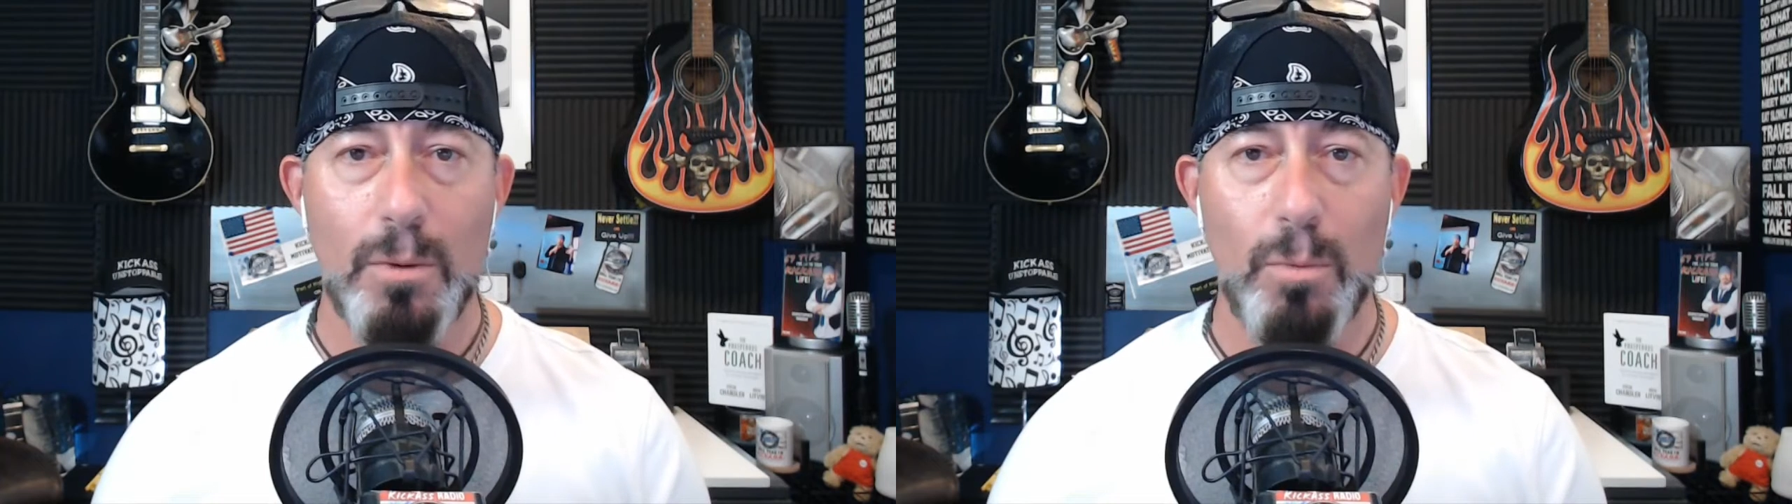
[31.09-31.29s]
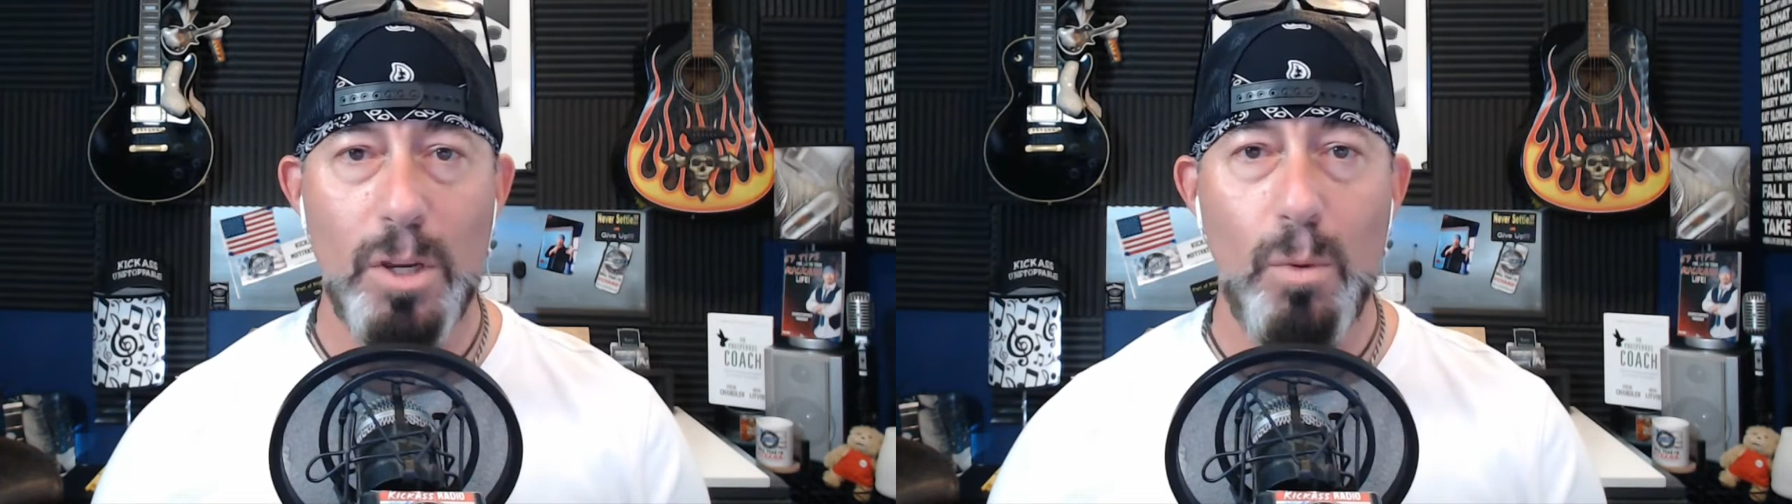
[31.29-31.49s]

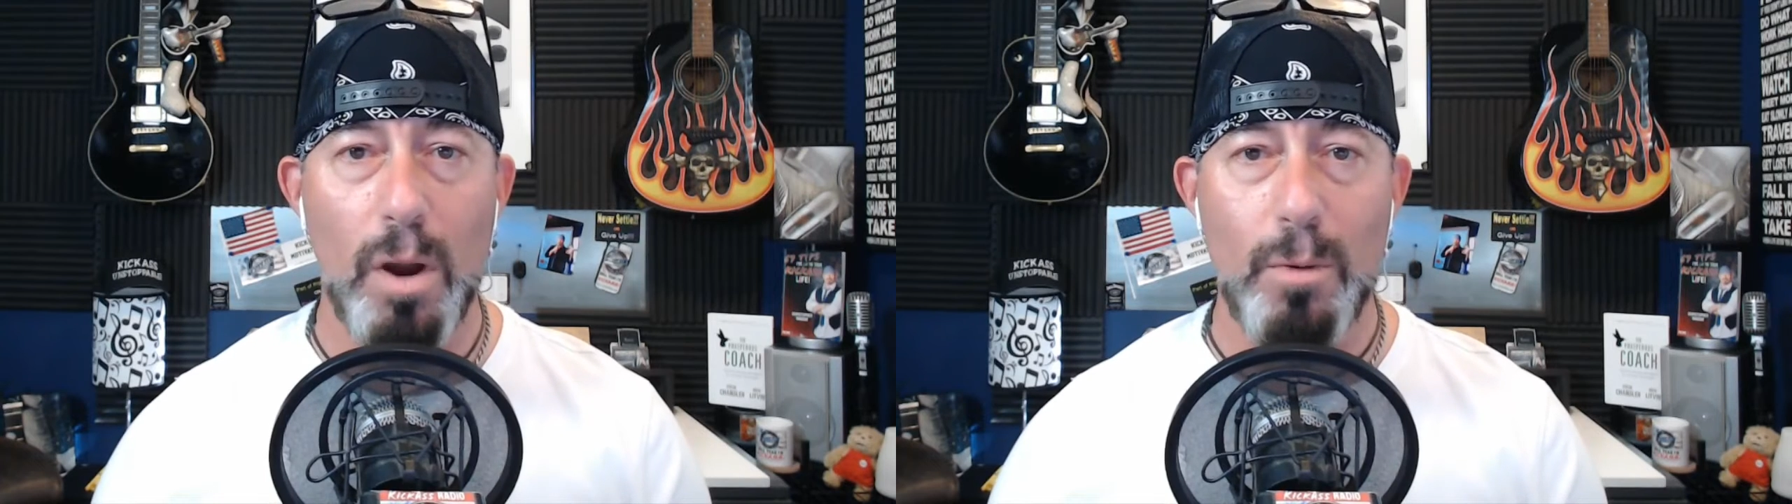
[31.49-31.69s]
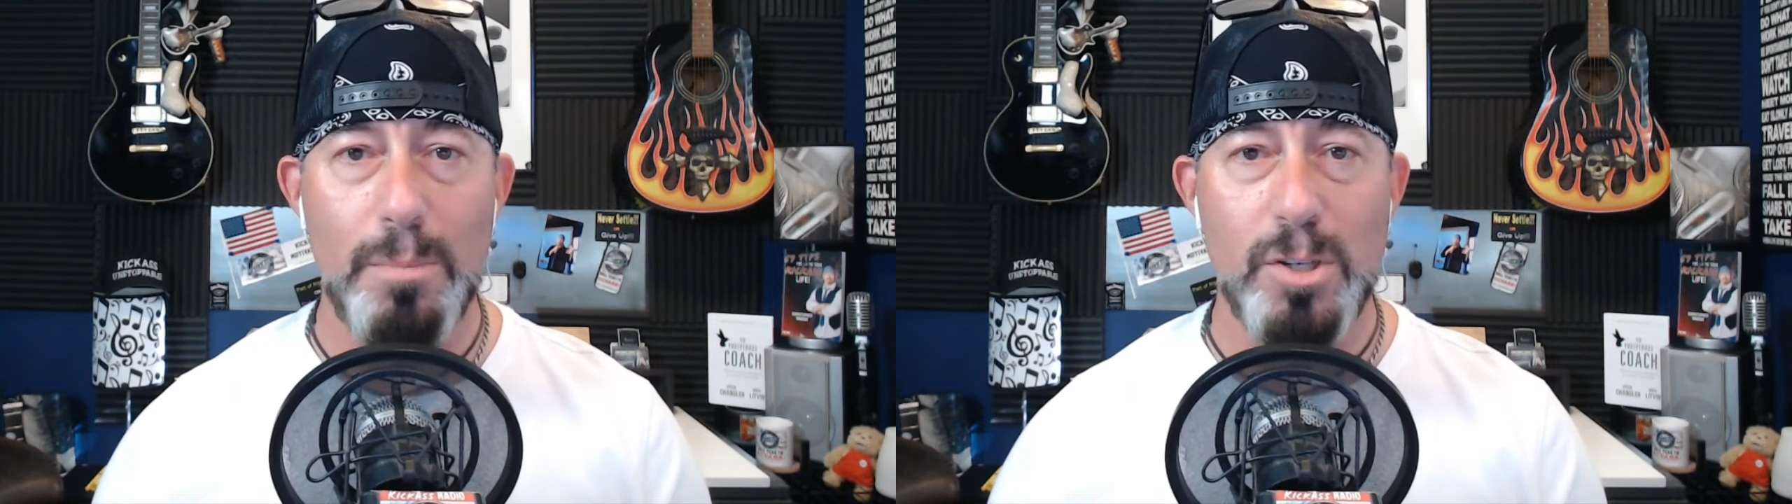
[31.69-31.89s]
When you
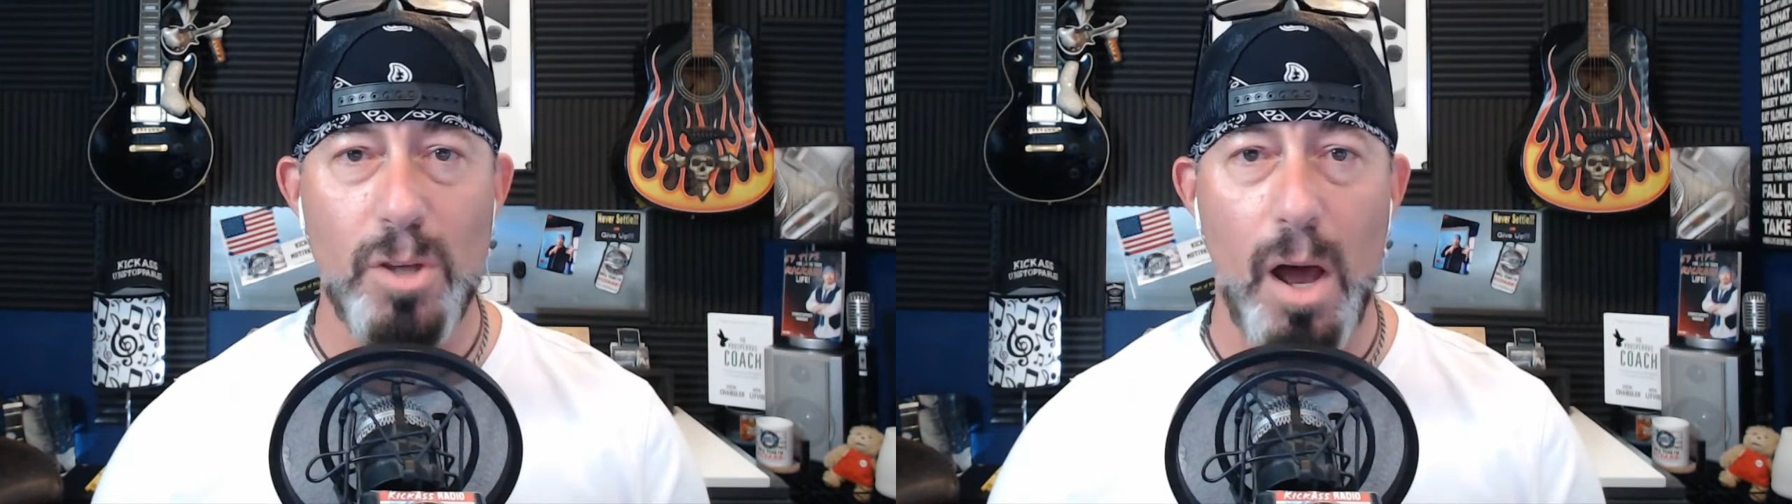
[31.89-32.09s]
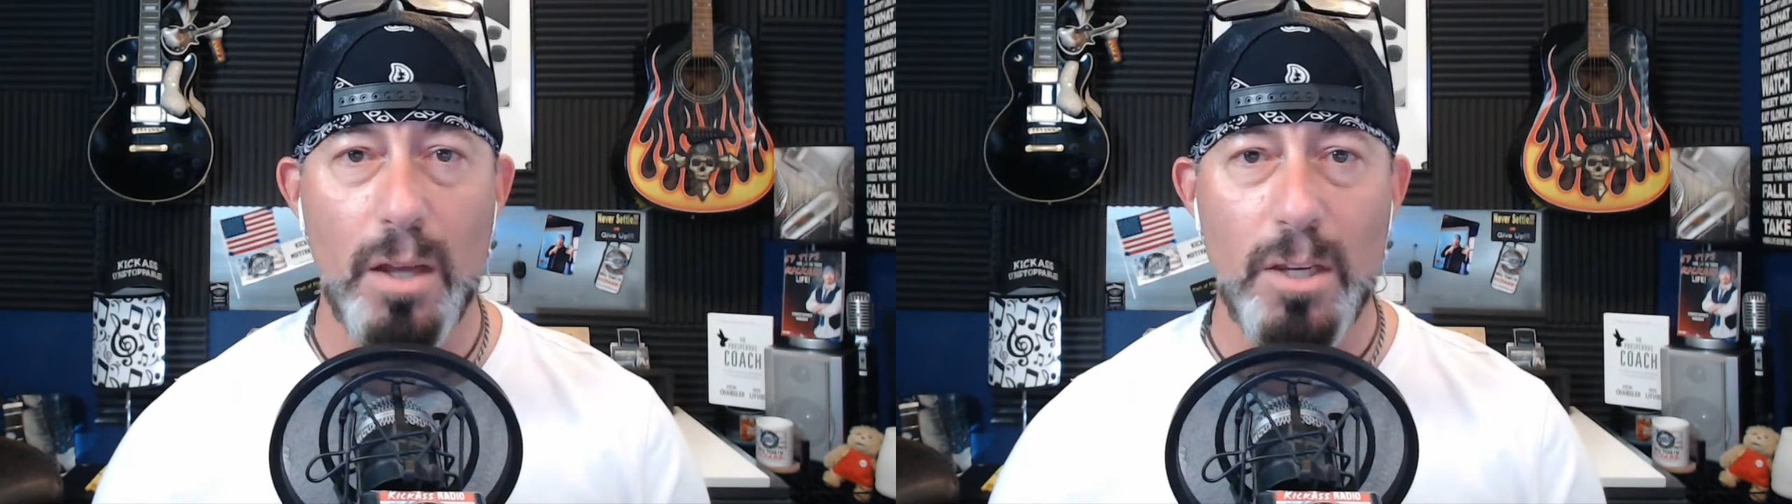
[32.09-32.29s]
work with
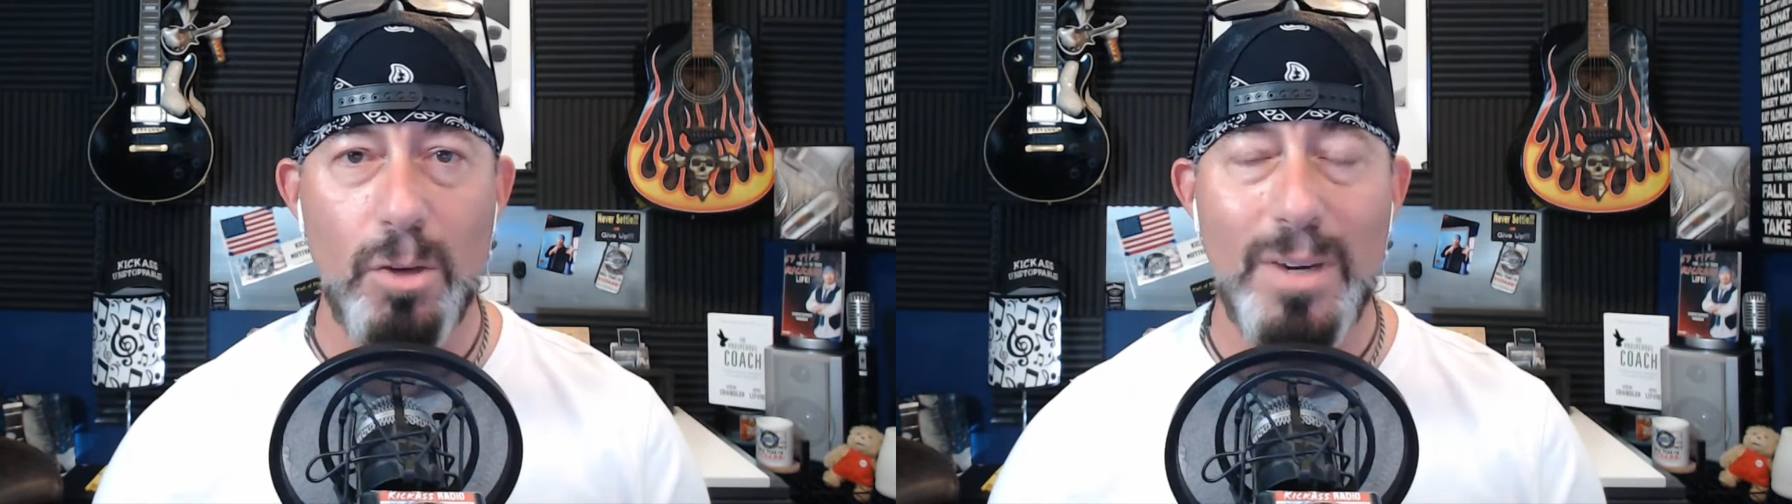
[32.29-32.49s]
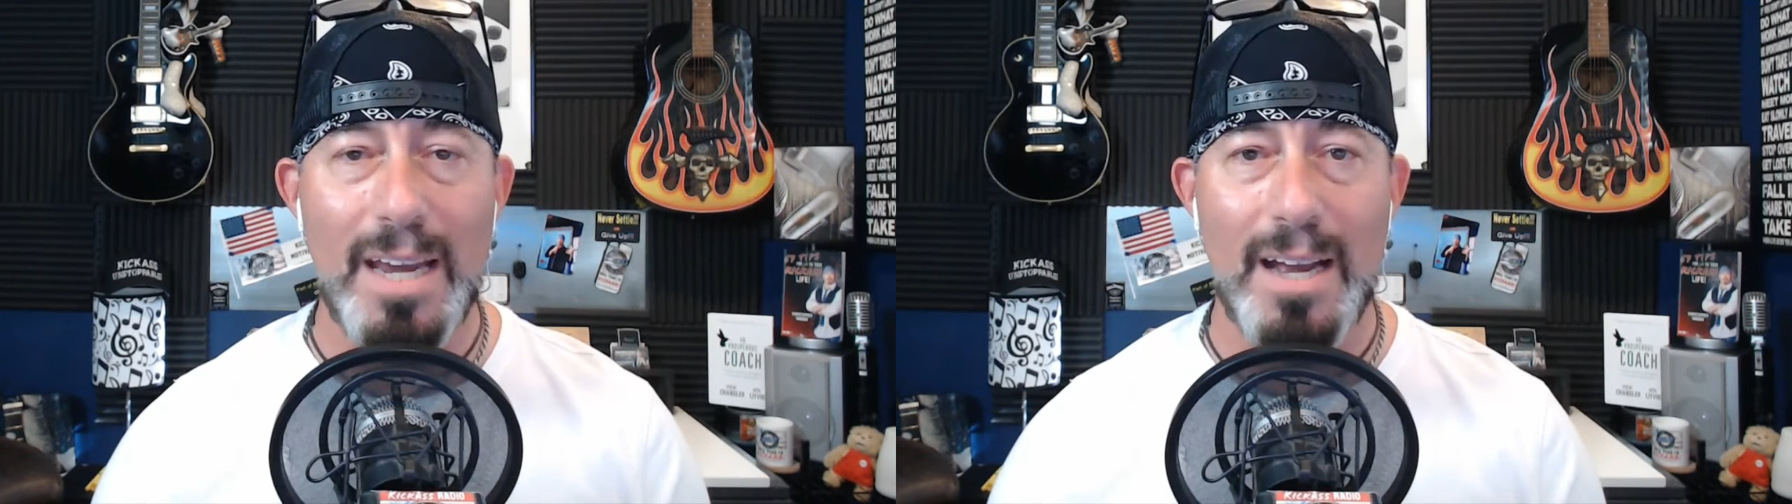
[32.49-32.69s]
Bishal, you
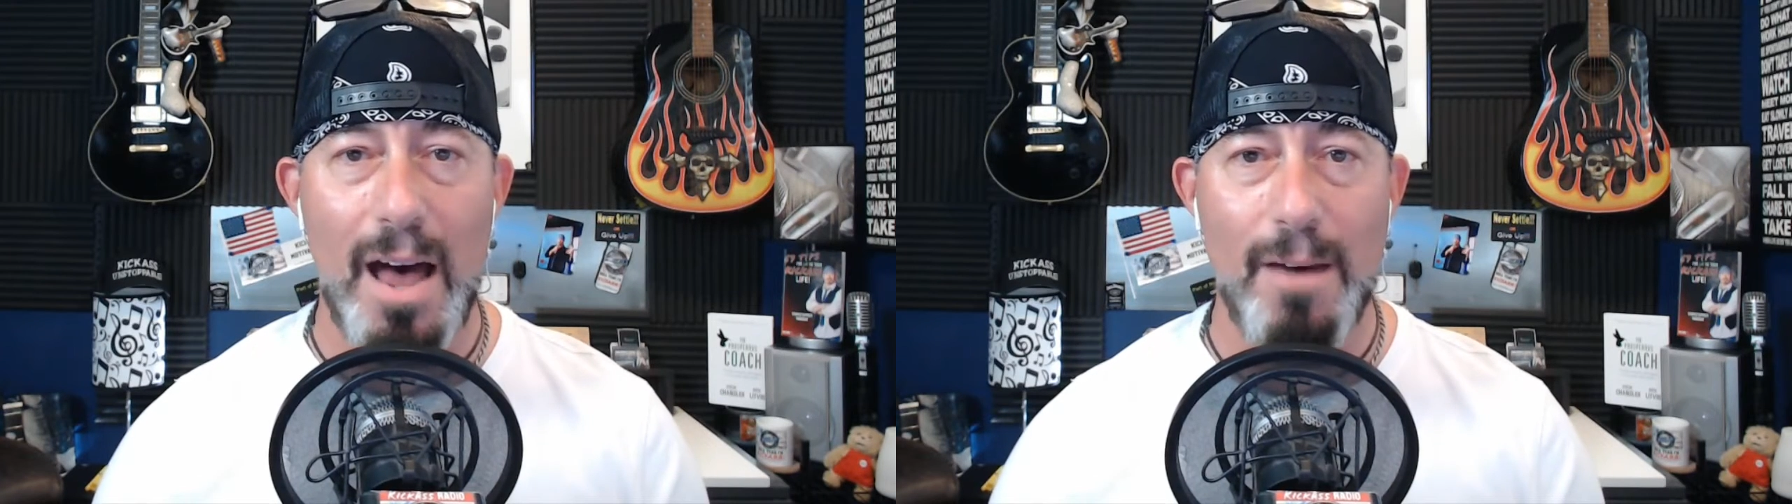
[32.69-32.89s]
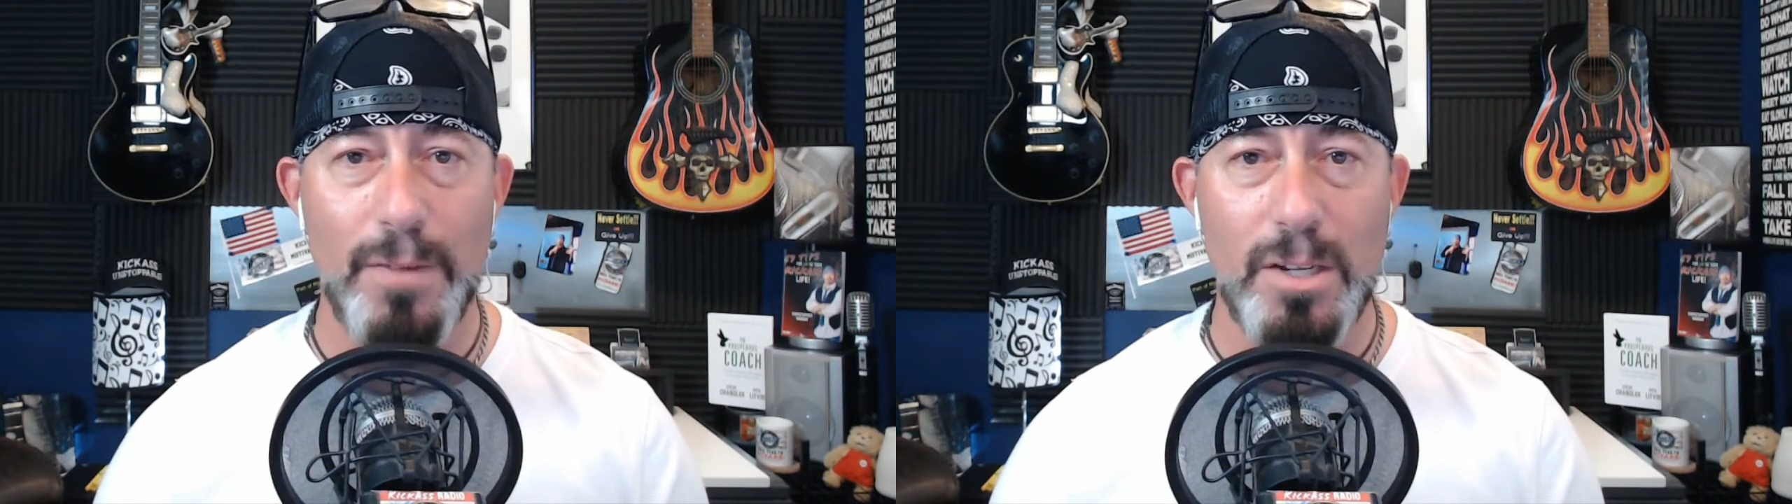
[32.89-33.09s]
get
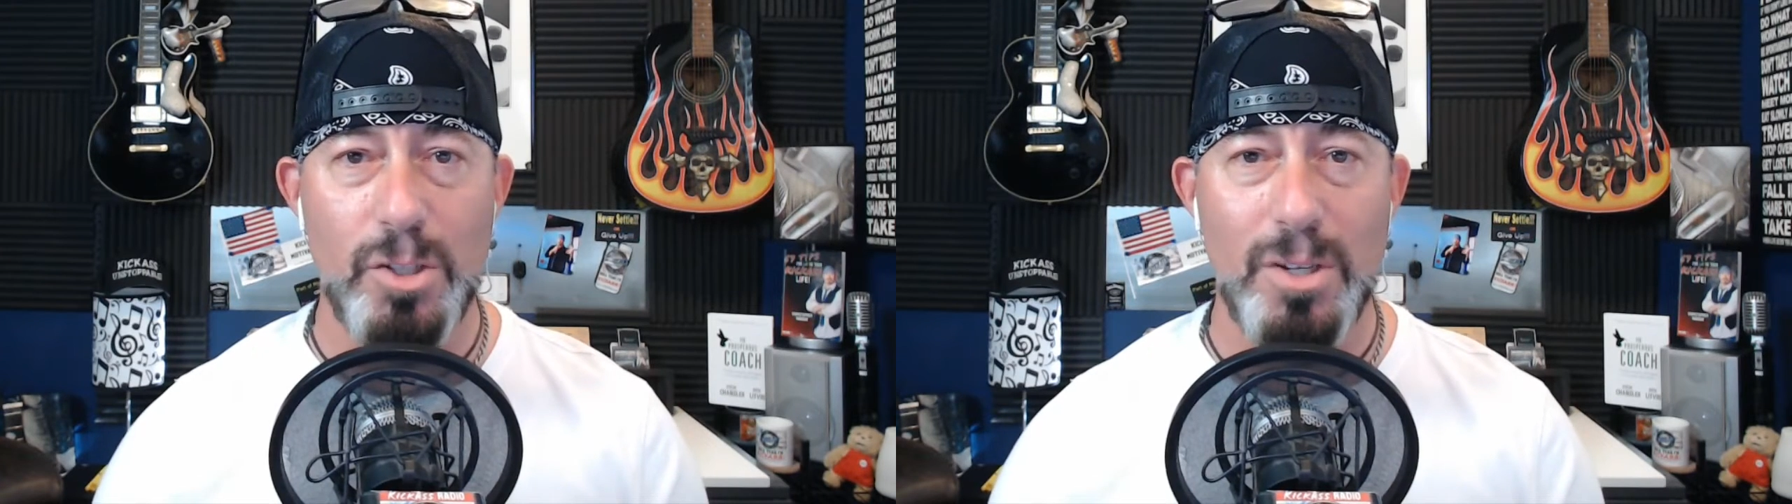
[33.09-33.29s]
confidence,